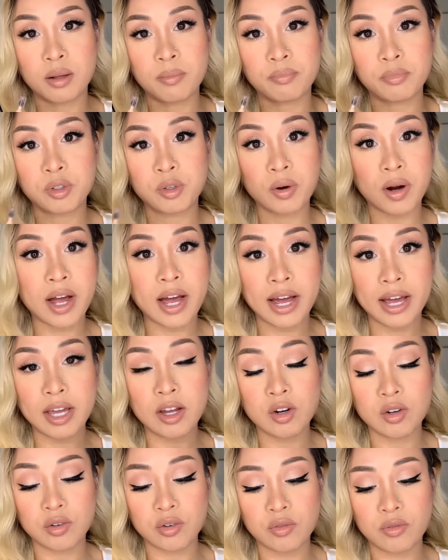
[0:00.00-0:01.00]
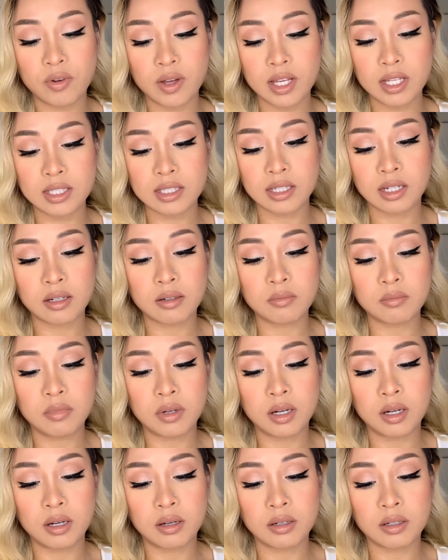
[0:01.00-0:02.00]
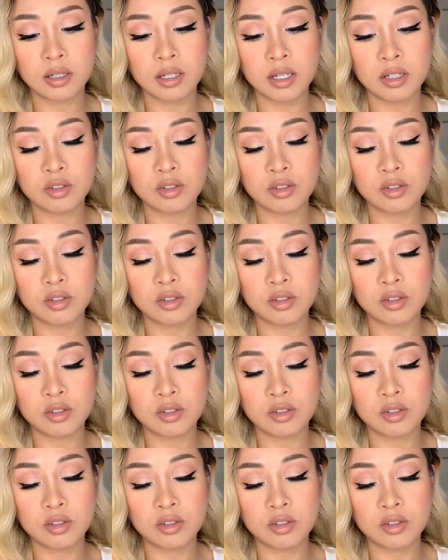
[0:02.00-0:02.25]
your eye or your face that can